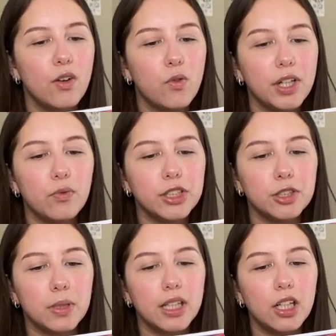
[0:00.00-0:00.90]
40
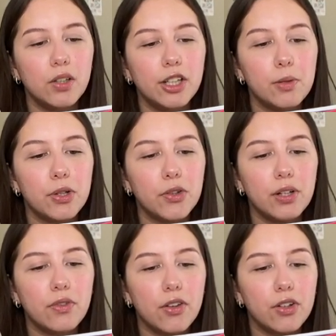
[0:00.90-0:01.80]
fishermen, including her brother and
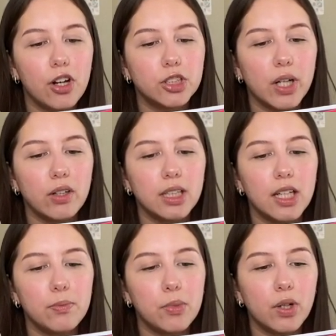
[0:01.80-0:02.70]
father, are drowned and
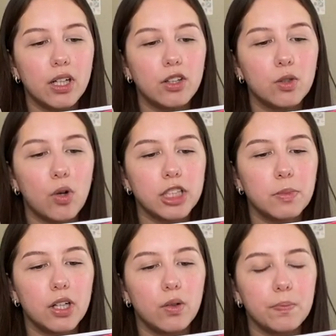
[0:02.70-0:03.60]
left broken on the rocks
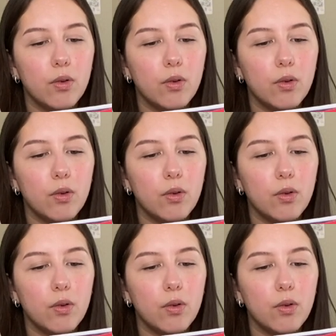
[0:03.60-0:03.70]
below.